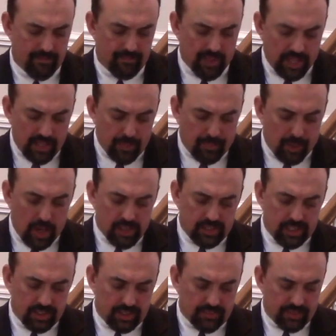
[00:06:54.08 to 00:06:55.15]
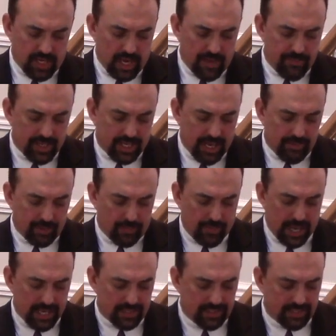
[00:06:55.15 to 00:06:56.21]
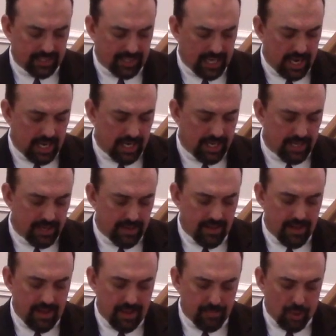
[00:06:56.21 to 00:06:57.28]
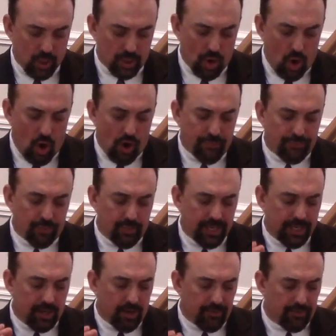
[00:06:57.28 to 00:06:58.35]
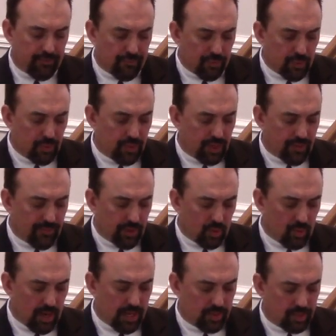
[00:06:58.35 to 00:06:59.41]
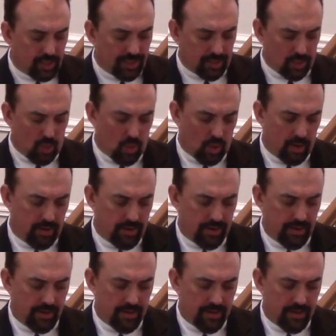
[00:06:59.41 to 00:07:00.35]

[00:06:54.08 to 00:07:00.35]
In the process of time it came to pass that Cain brought an offering of fruit of the ground to the Lord.